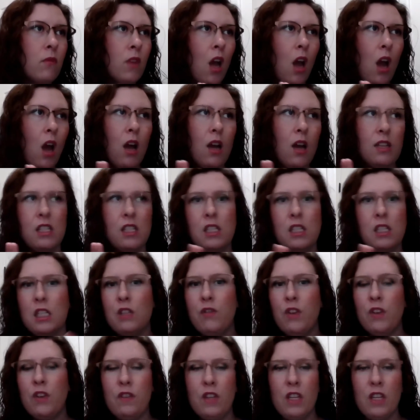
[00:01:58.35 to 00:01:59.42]
uh, six
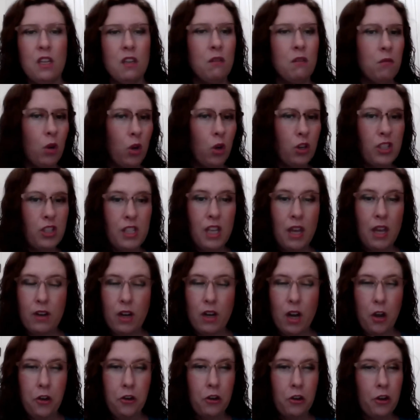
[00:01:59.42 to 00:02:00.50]
hundred fifty dollars or seven
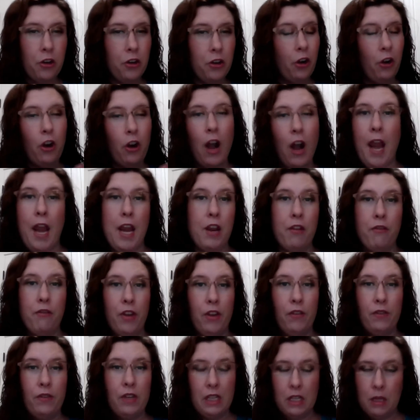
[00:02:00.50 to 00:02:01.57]
hundred dollars or eight
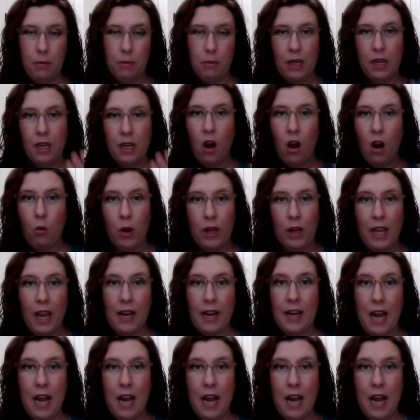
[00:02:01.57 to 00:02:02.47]
hundred fifty dollars, depending on what kind of